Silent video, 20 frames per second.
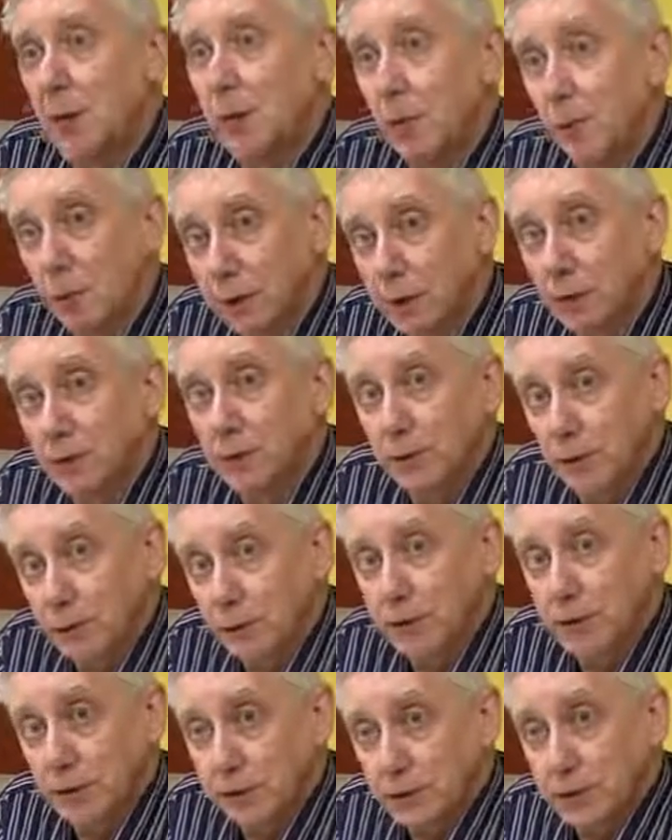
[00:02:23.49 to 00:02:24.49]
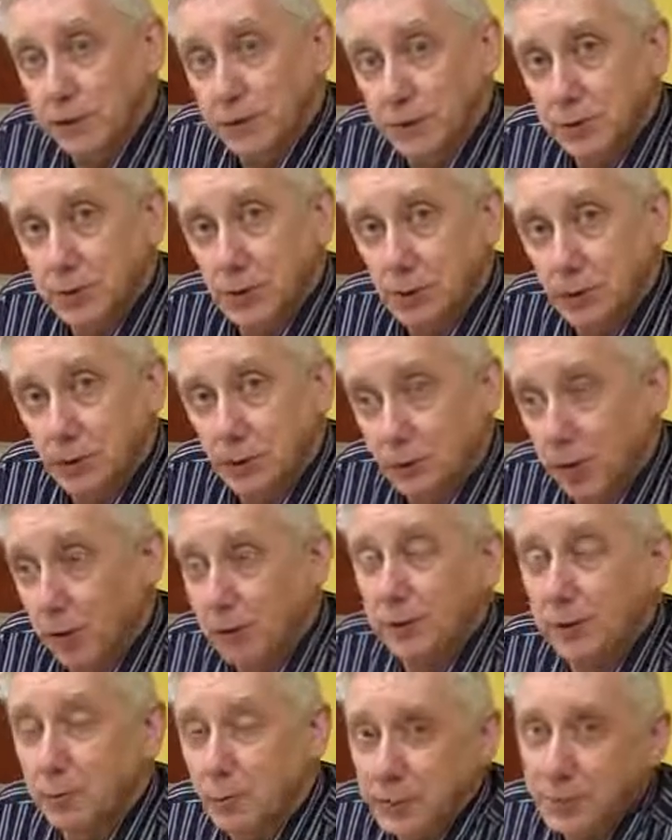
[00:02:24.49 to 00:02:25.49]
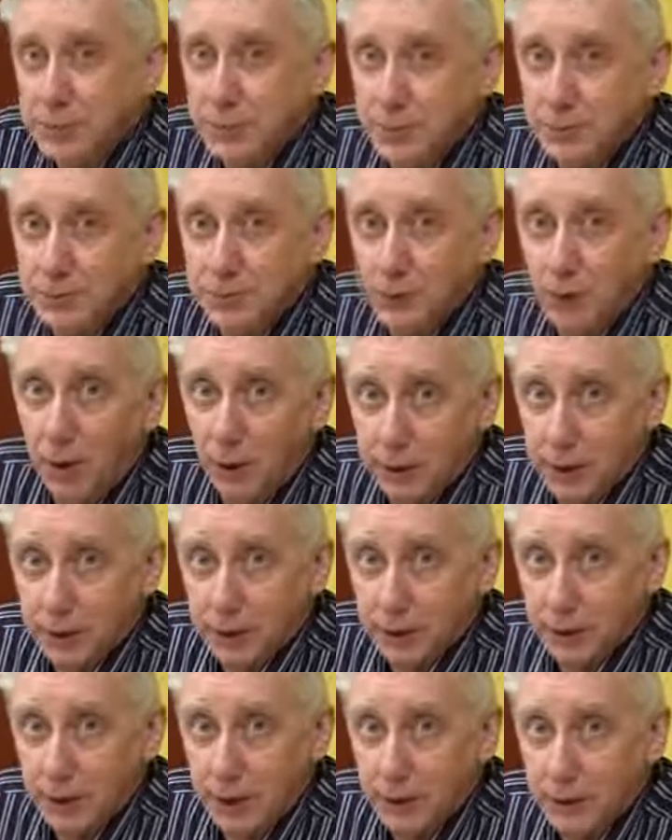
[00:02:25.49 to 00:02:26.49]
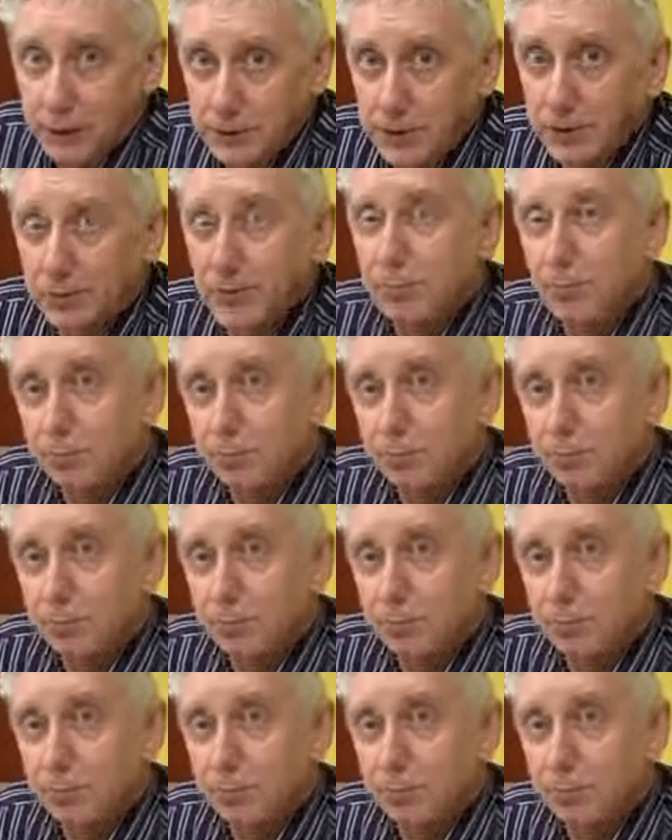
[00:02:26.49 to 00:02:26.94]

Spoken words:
will just stop the rot, in which case be honest about it.